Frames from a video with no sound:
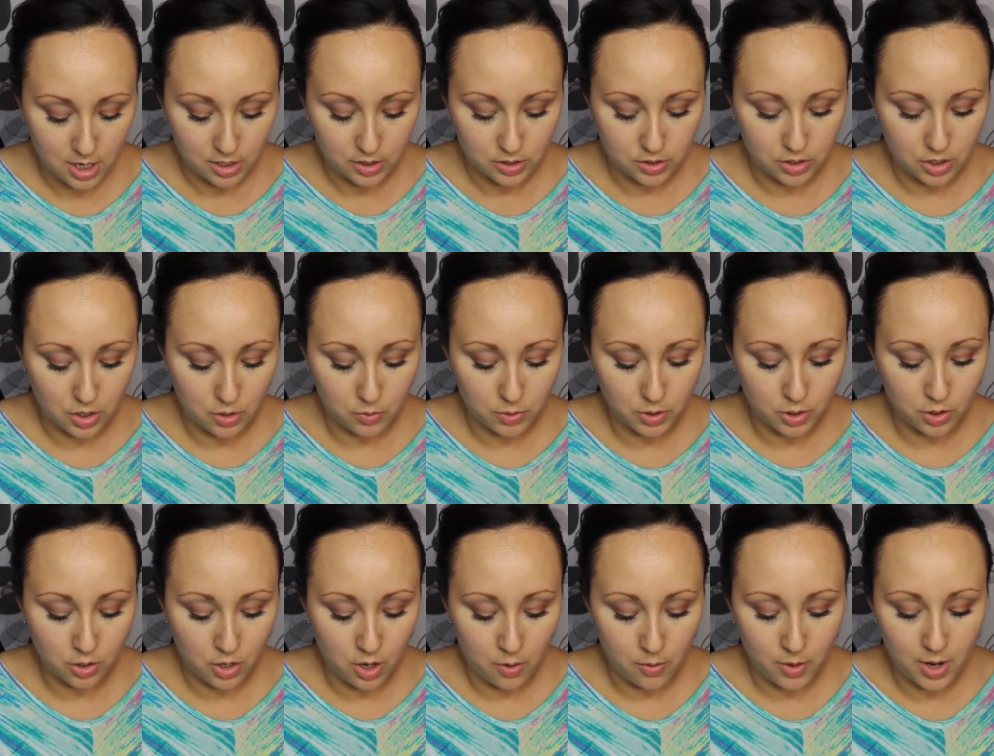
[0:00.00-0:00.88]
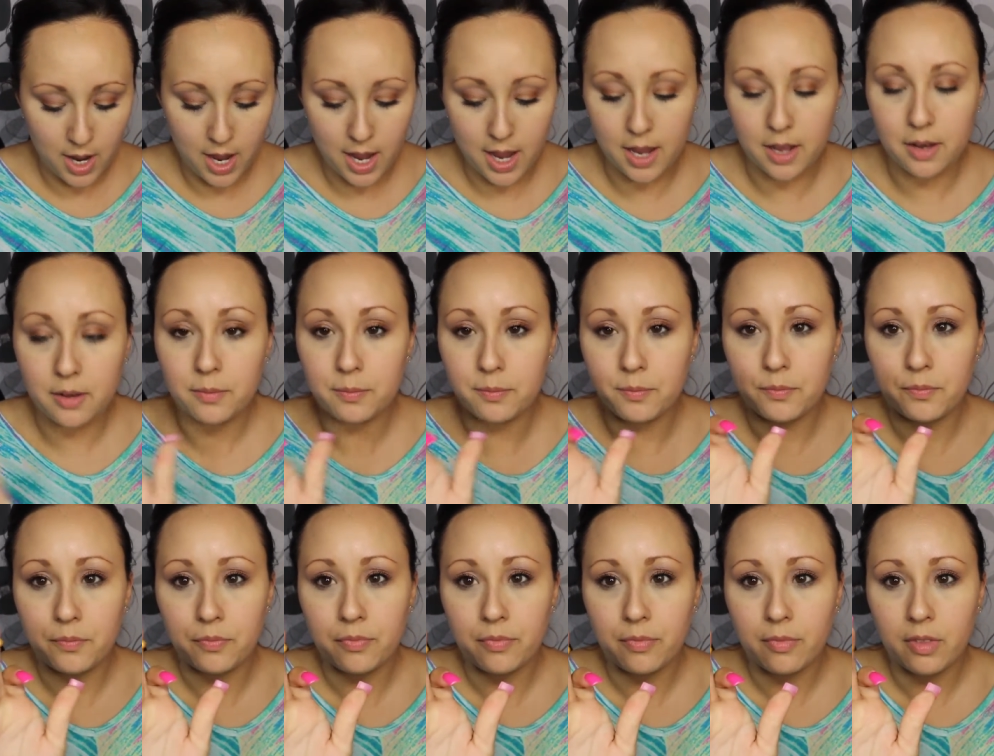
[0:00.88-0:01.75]
So when you go ahead,
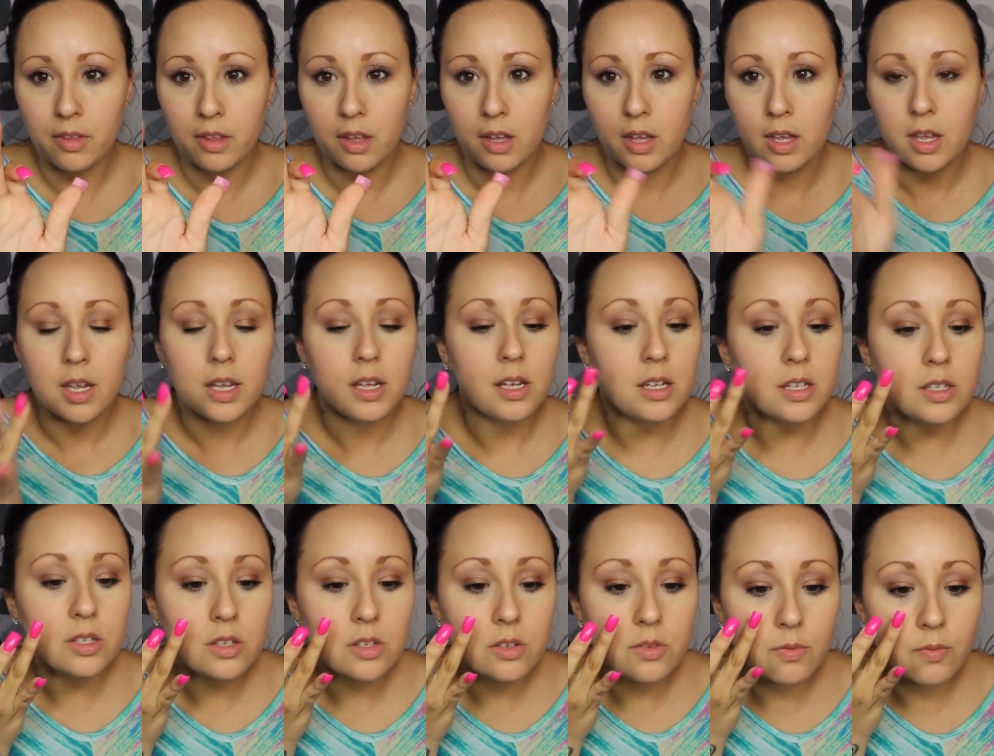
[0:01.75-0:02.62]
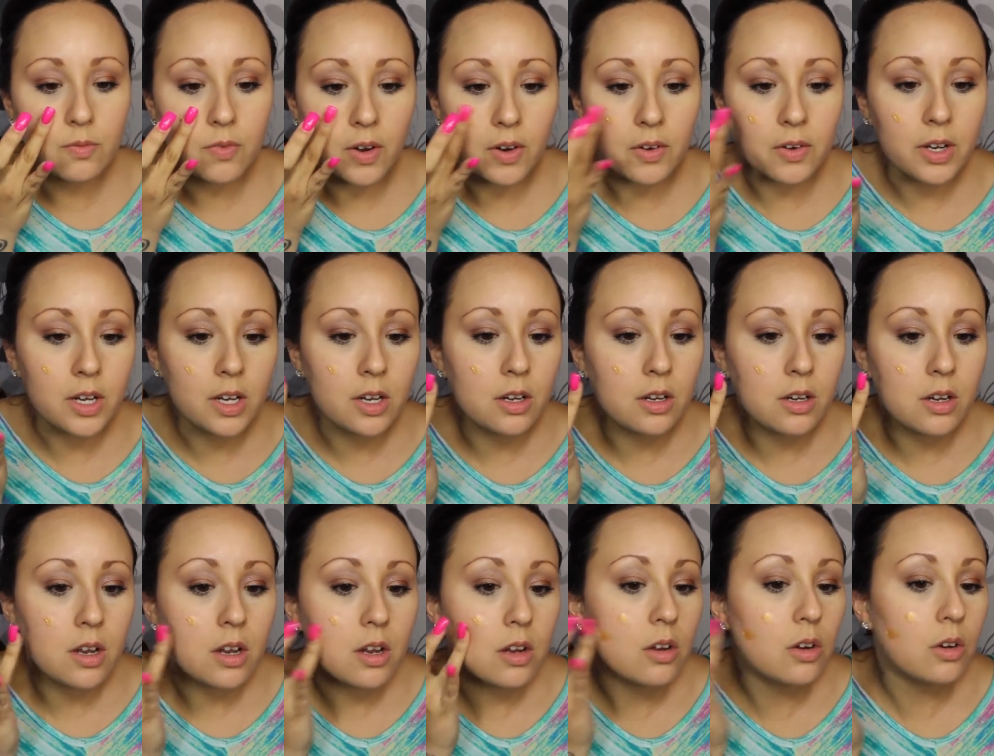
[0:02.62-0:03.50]
it's very
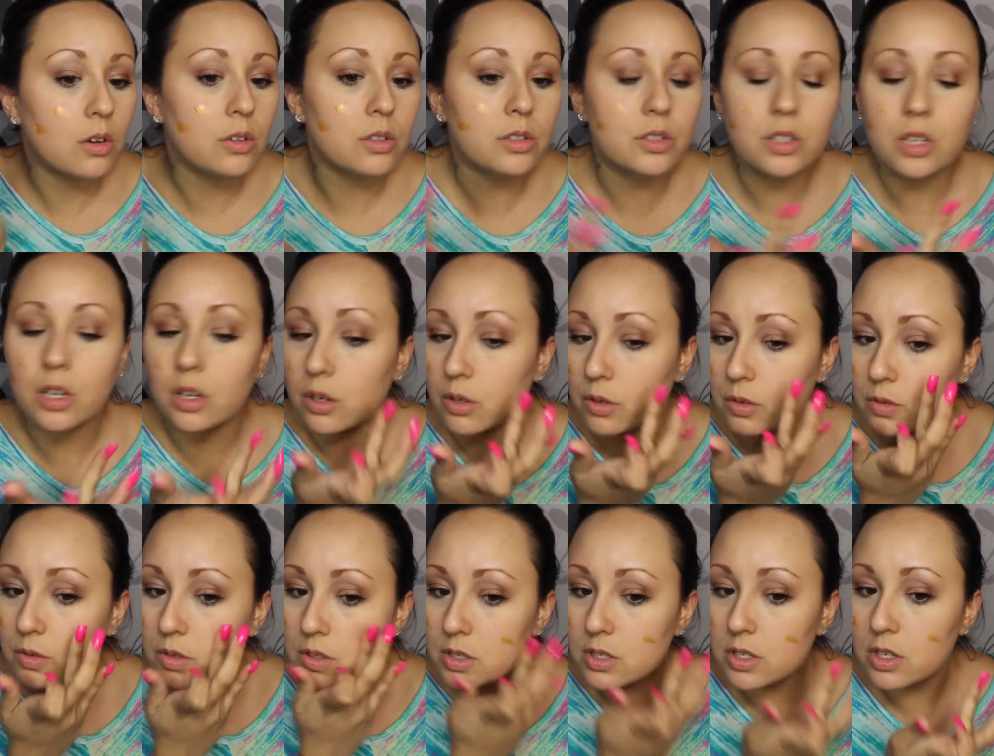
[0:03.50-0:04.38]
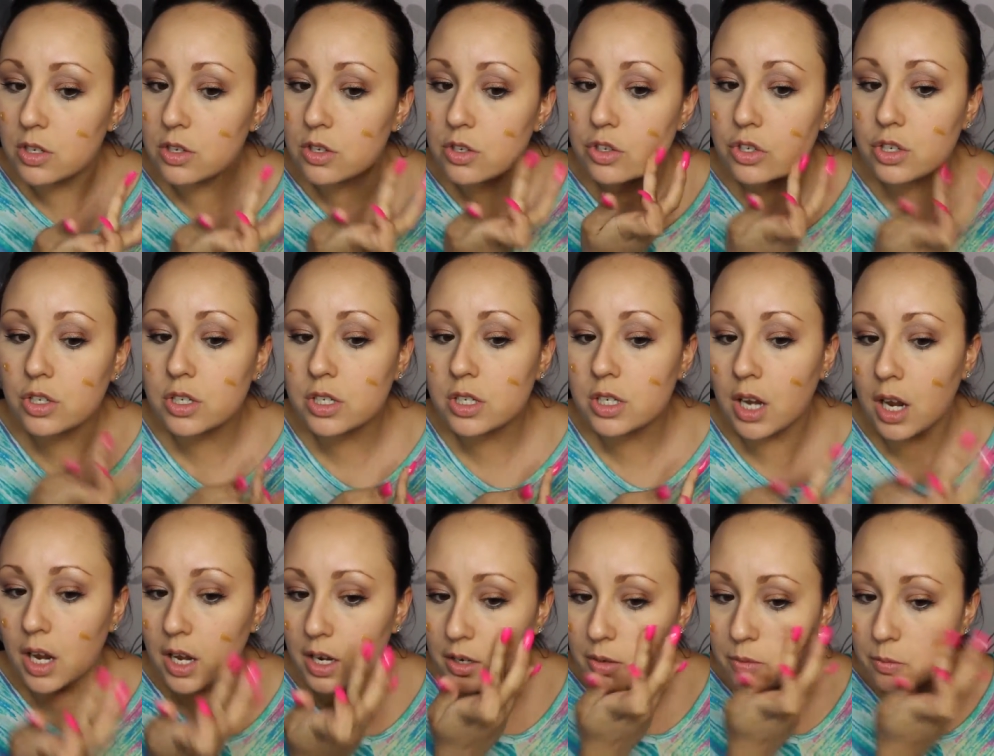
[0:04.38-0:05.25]
gold toned, so you just
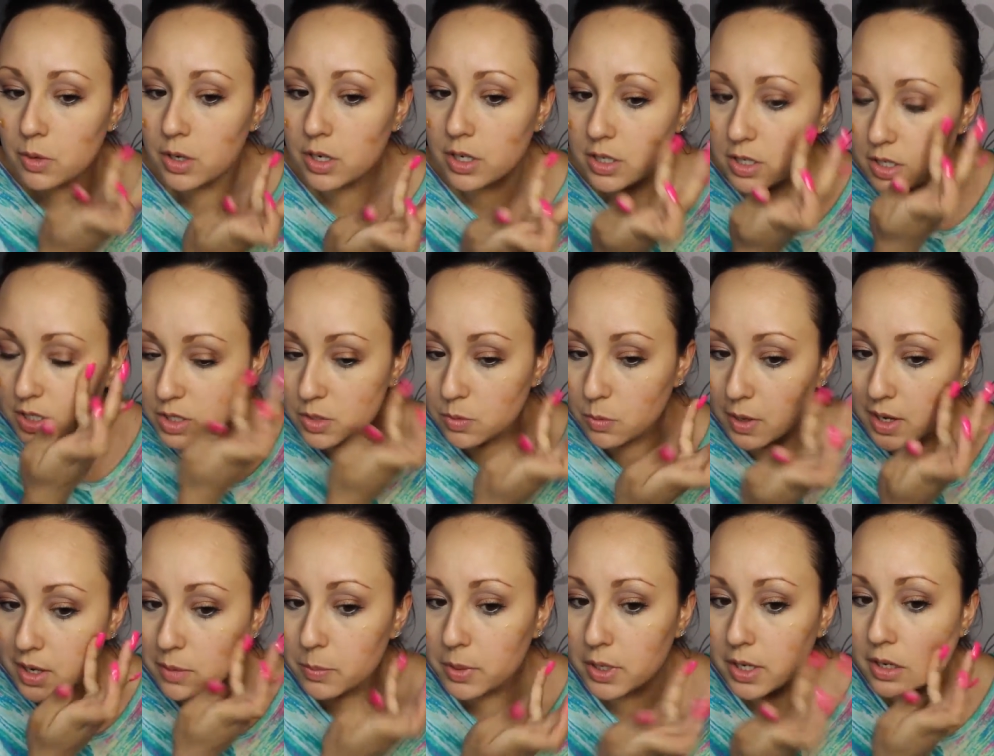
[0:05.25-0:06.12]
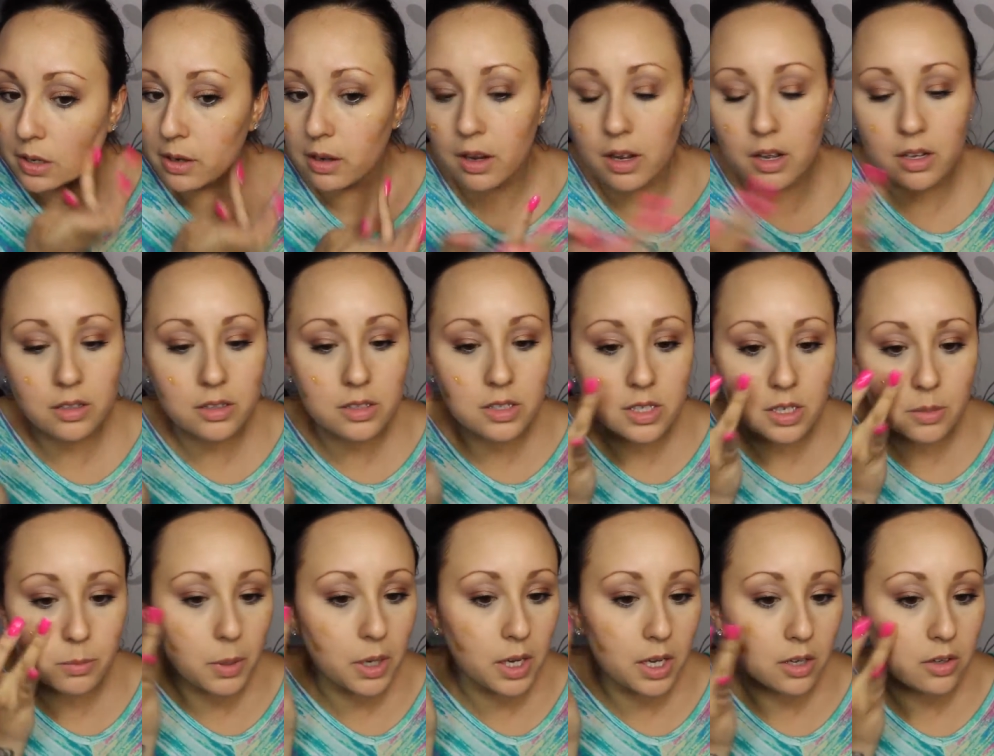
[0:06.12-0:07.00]
kind of want to swipe it on
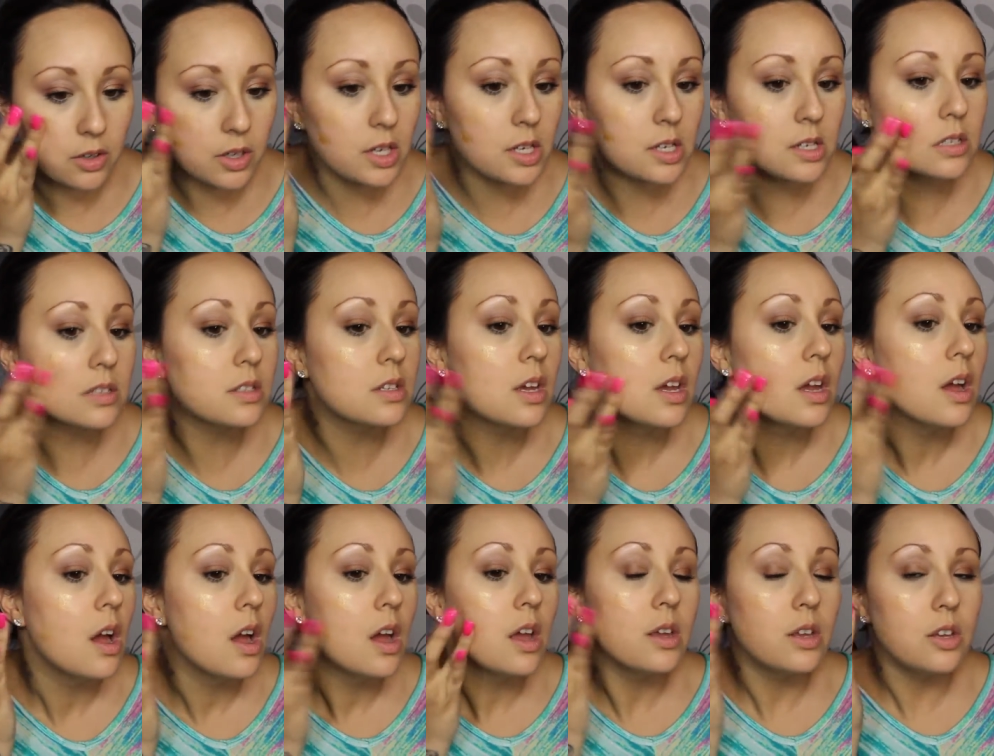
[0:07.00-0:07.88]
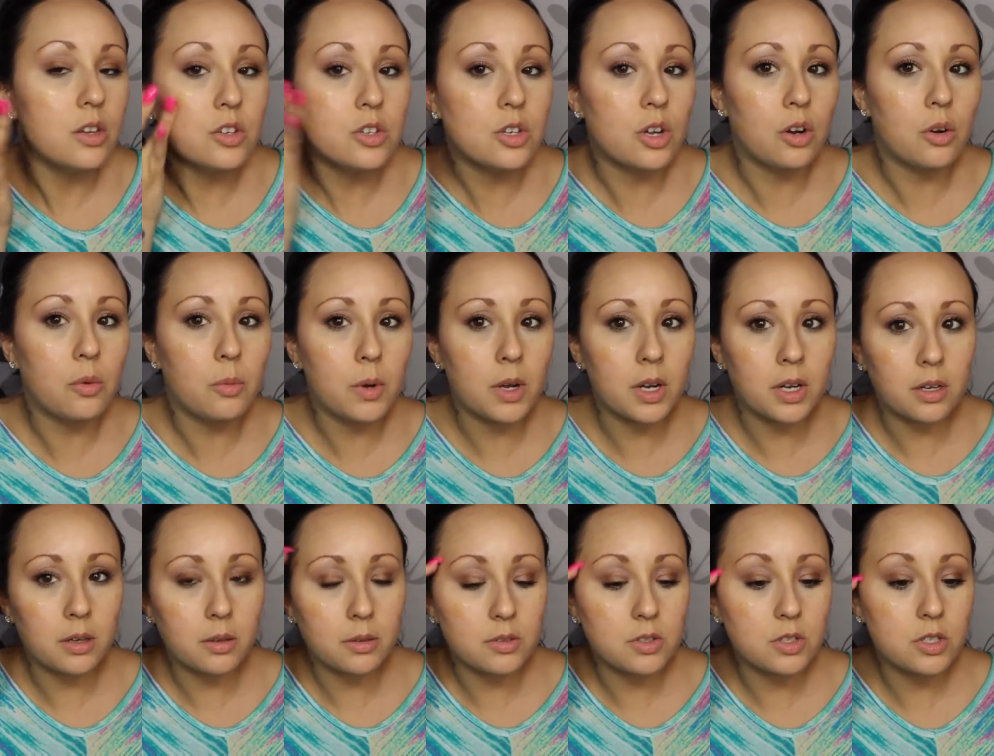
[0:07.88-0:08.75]
some areas. You don't want
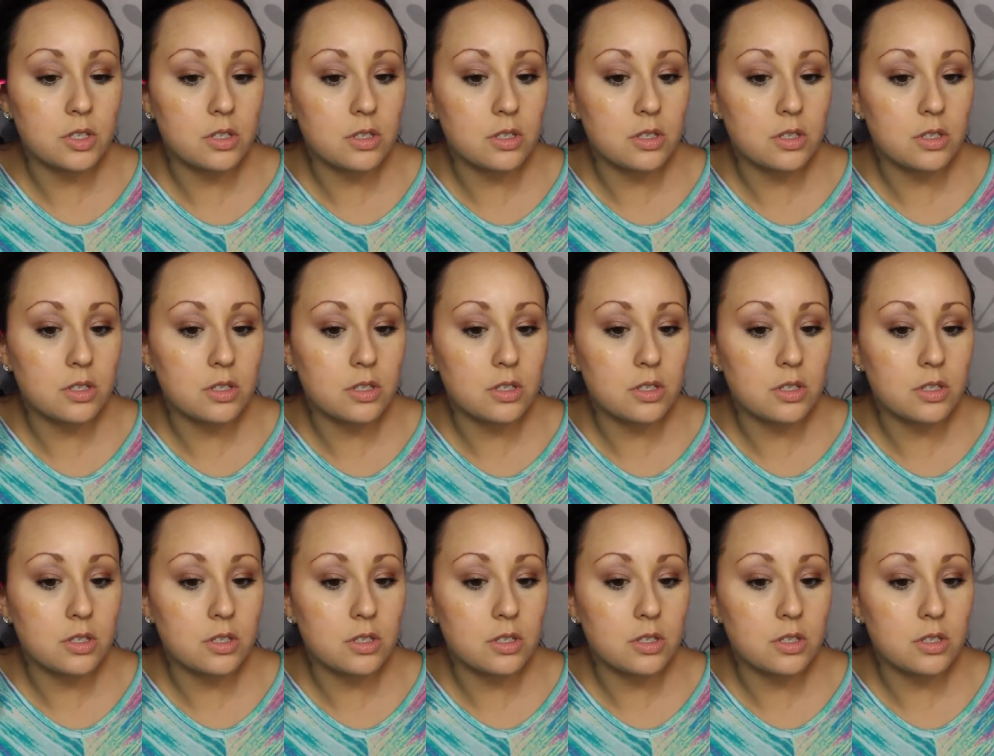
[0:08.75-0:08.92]
to